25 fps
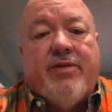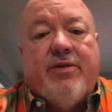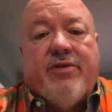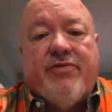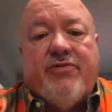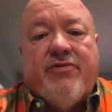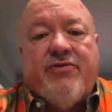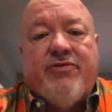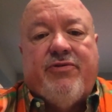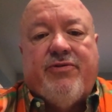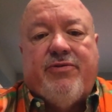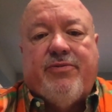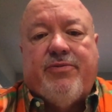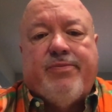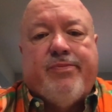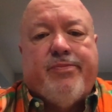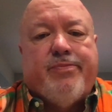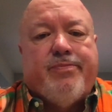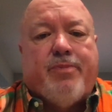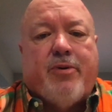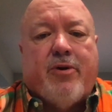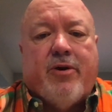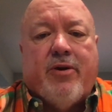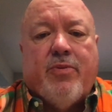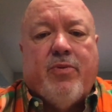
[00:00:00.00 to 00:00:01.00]
This is
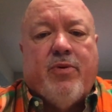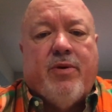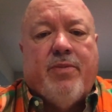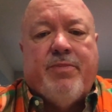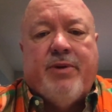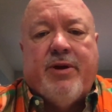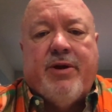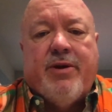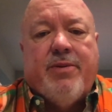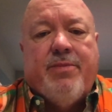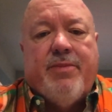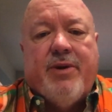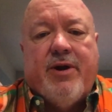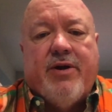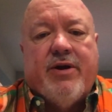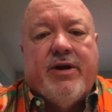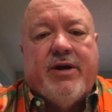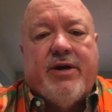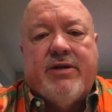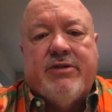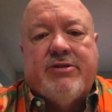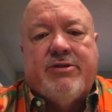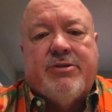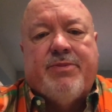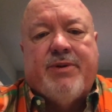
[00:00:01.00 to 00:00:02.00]
part of what being
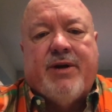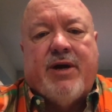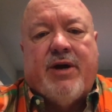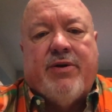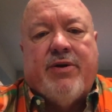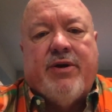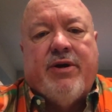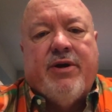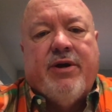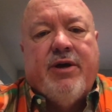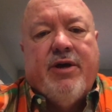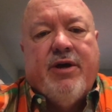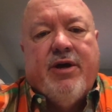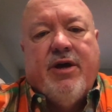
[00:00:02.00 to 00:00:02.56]
America is about.